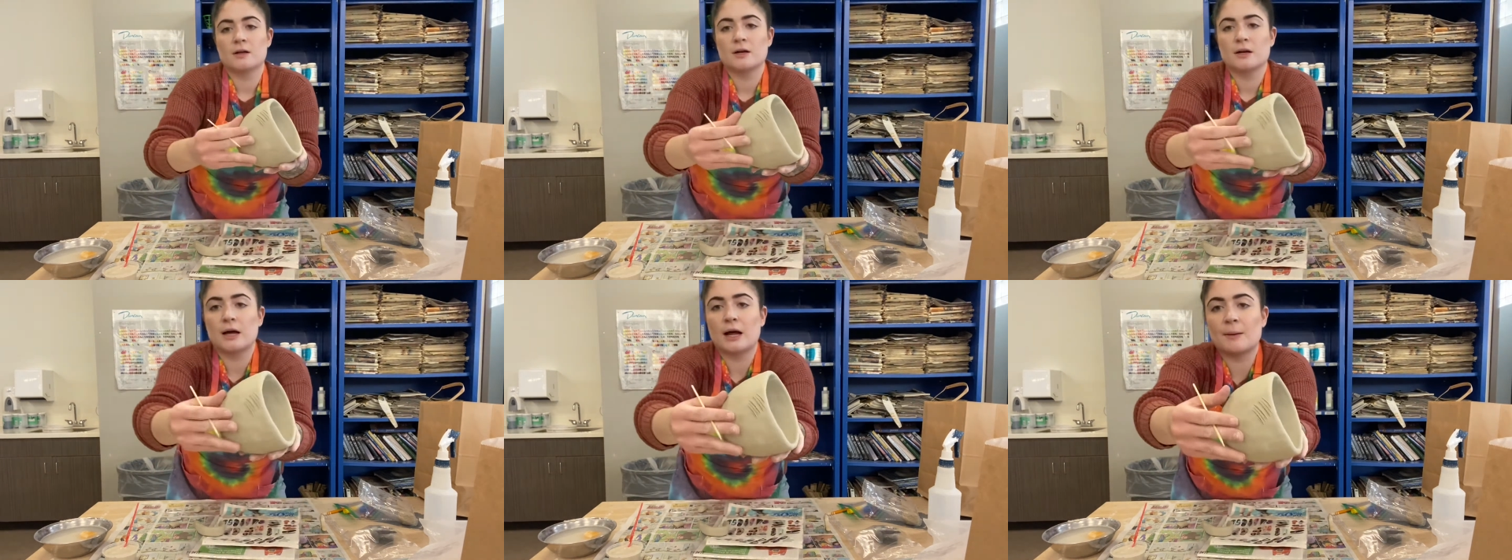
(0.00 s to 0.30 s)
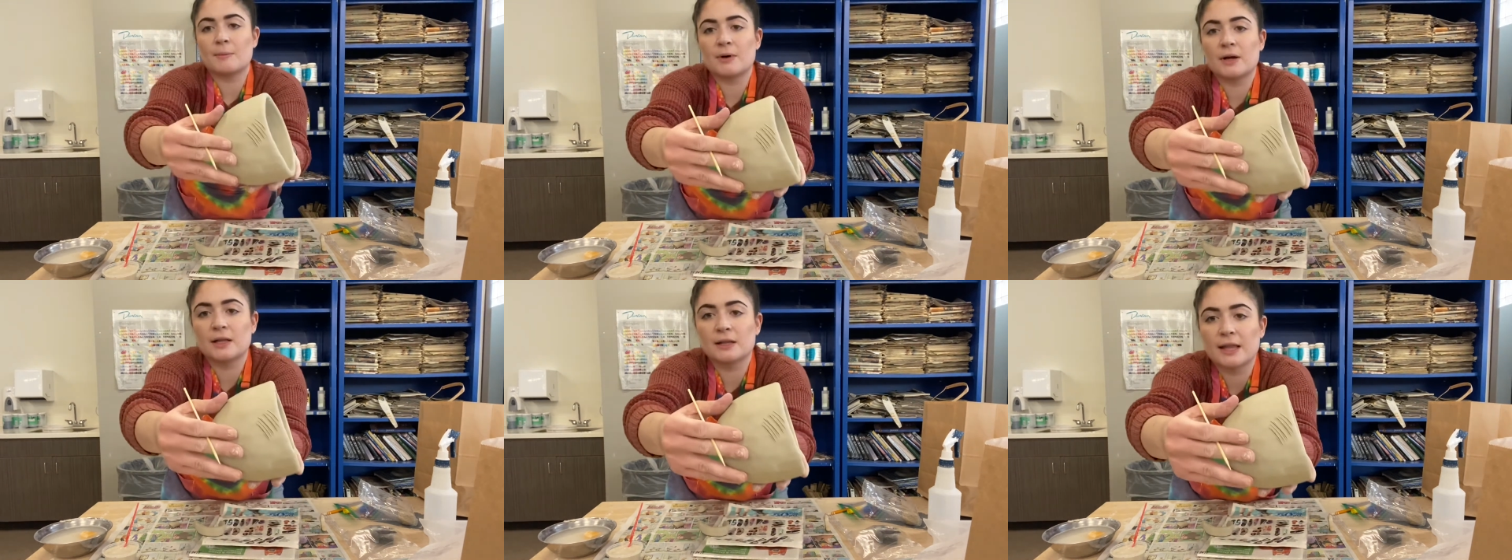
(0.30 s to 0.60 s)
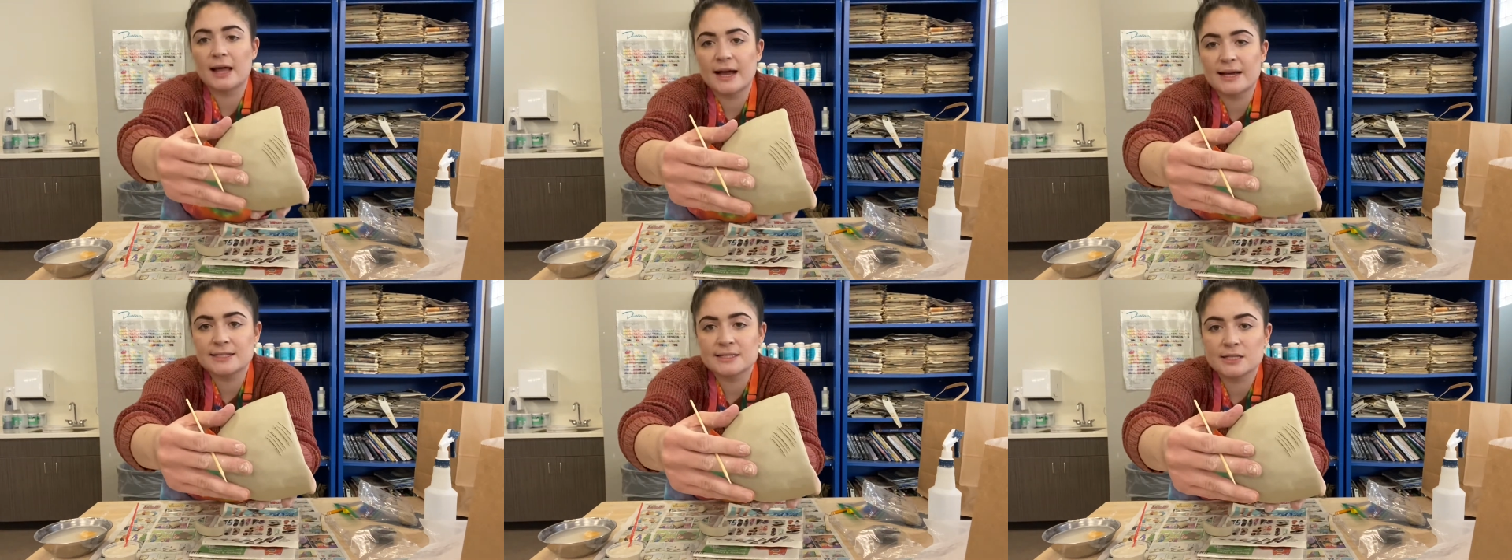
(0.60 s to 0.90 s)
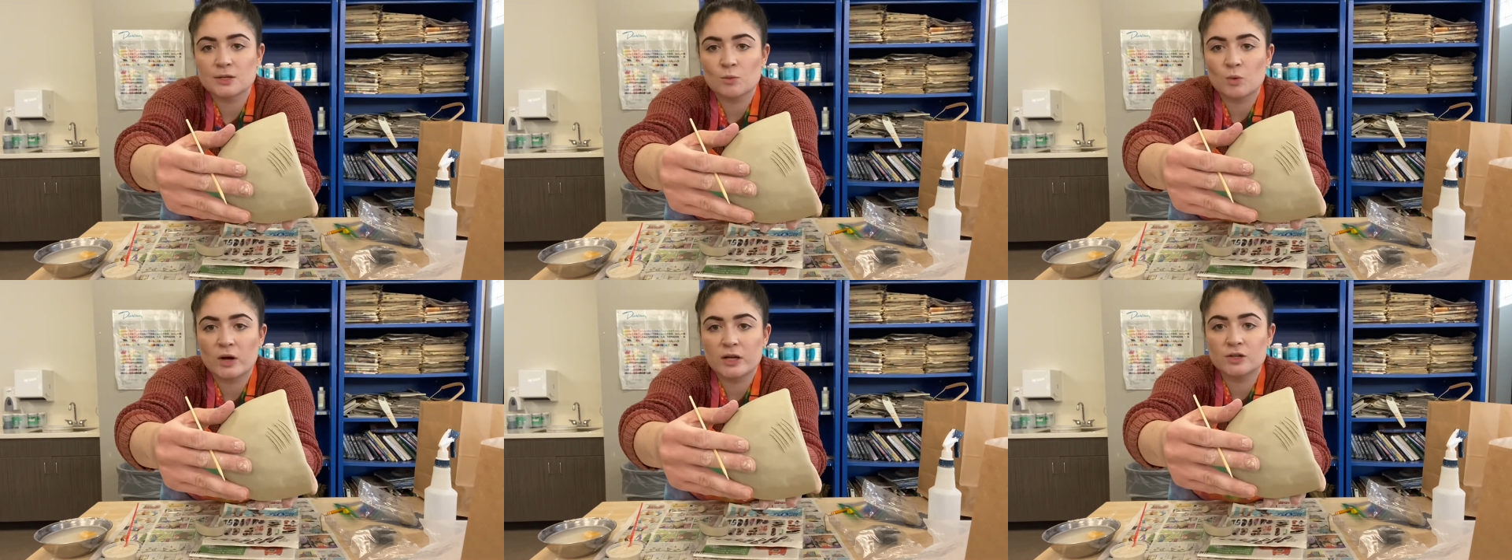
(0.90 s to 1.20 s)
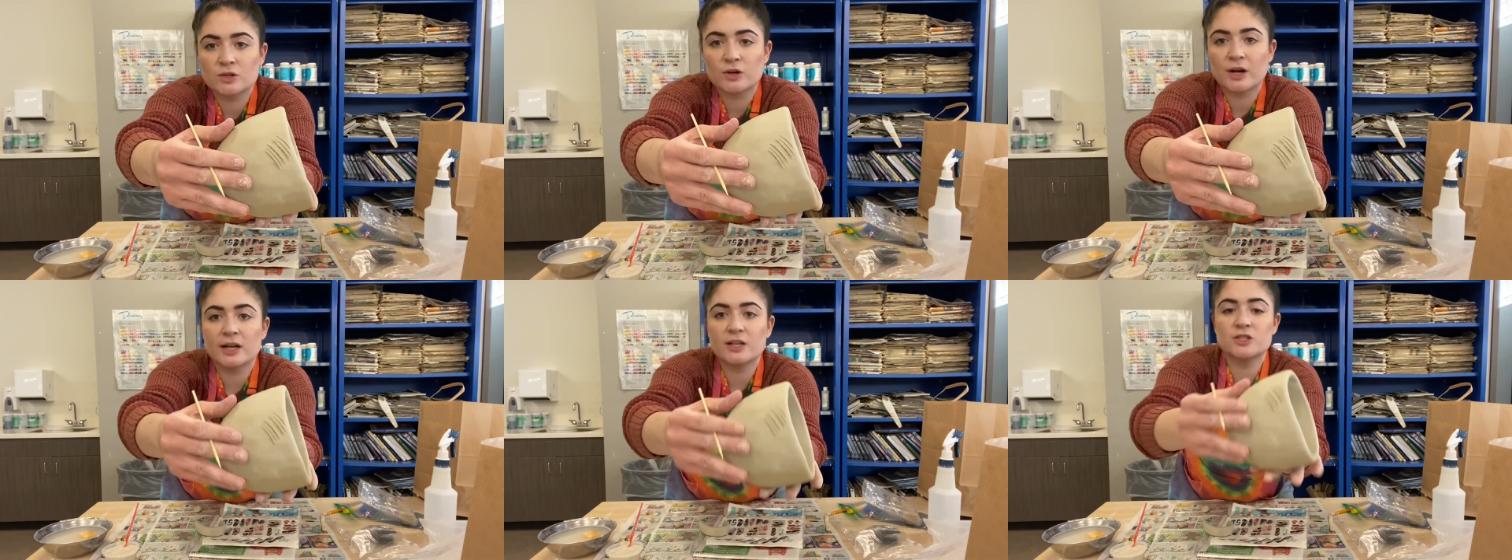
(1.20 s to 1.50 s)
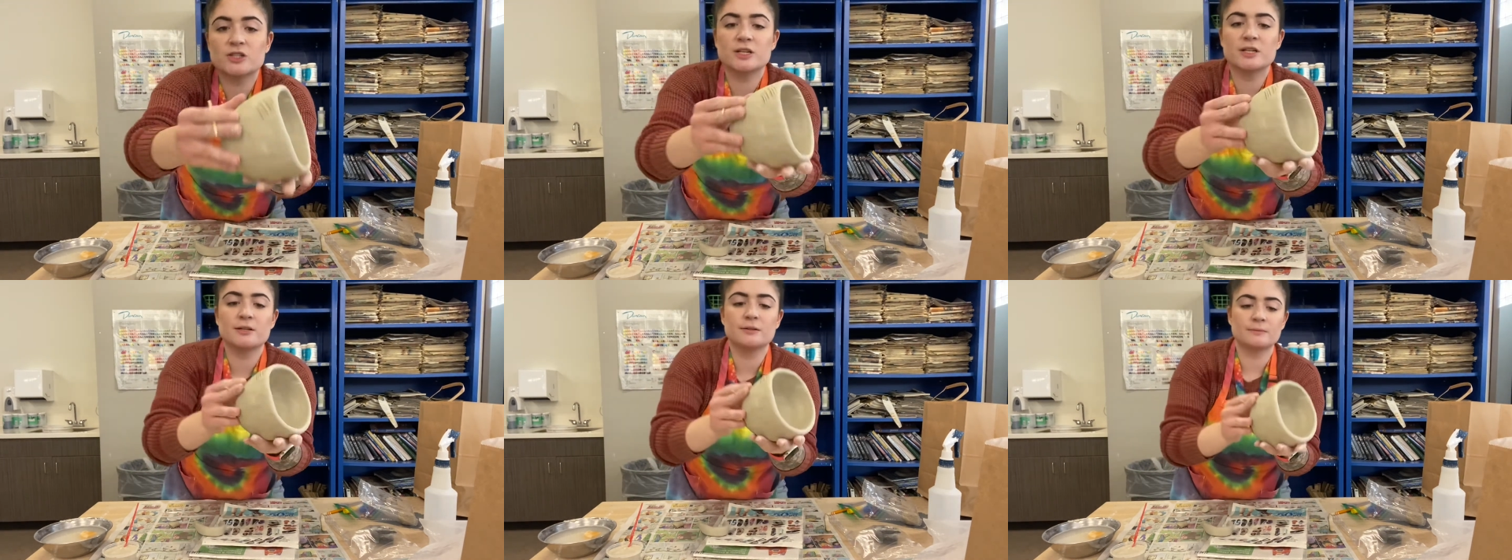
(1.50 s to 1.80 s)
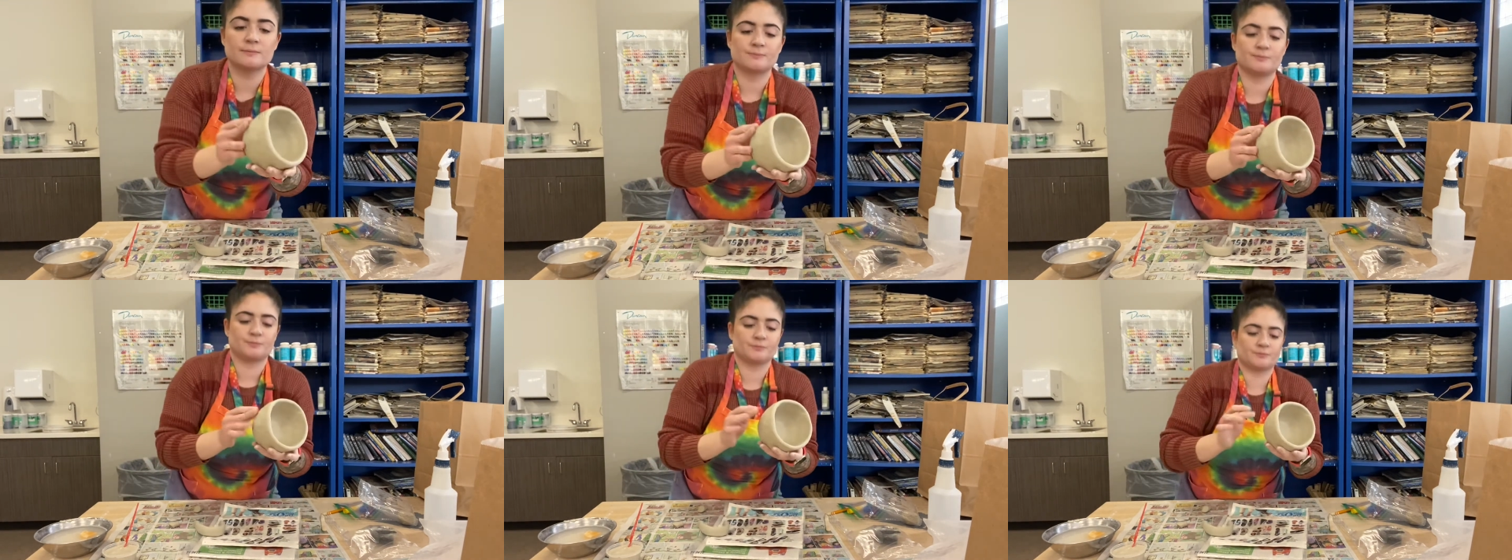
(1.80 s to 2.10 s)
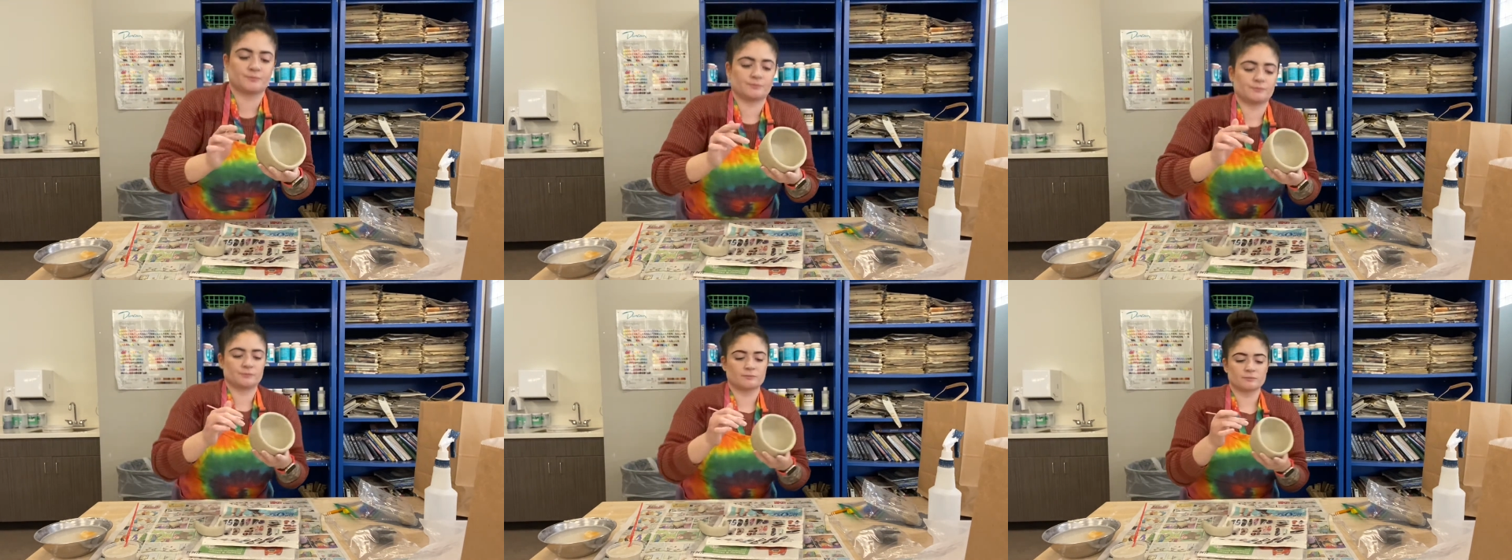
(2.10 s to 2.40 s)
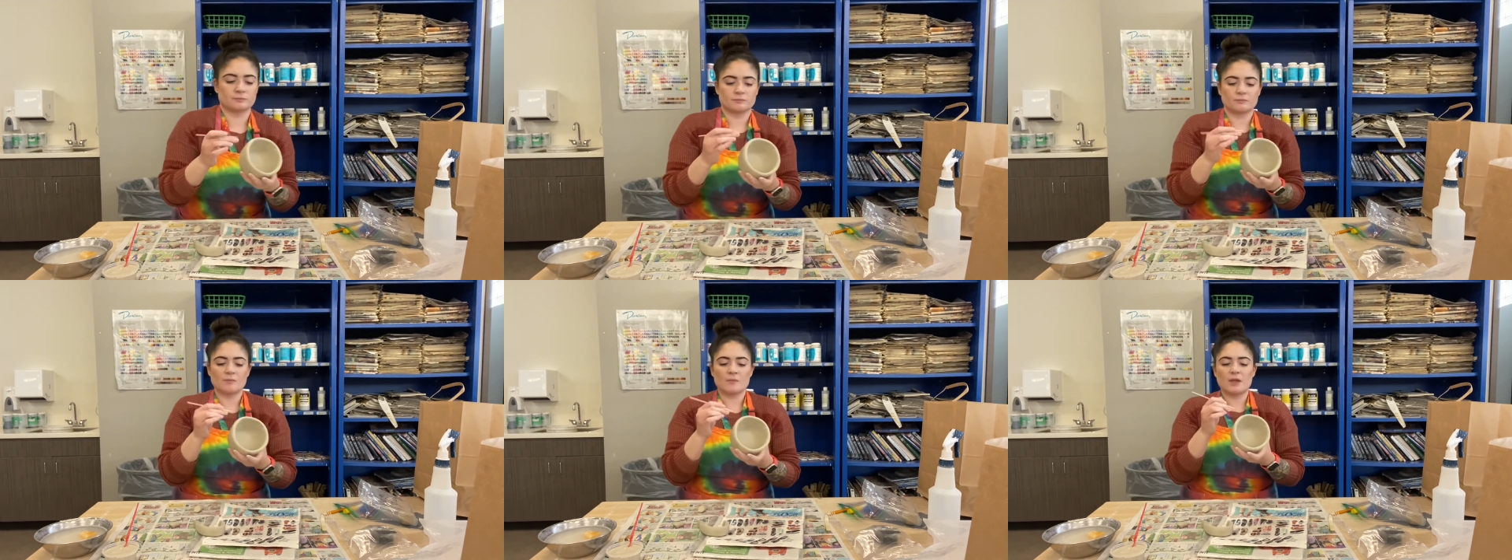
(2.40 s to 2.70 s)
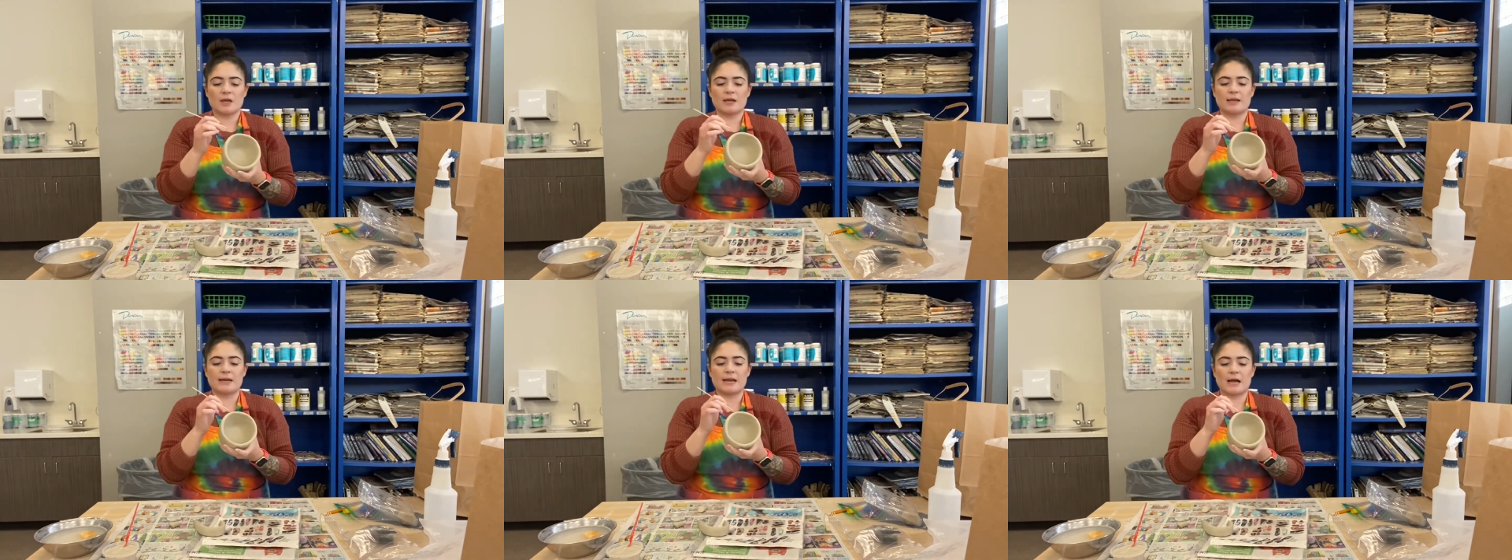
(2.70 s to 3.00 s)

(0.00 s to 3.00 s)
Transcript: I put lines in one direction, and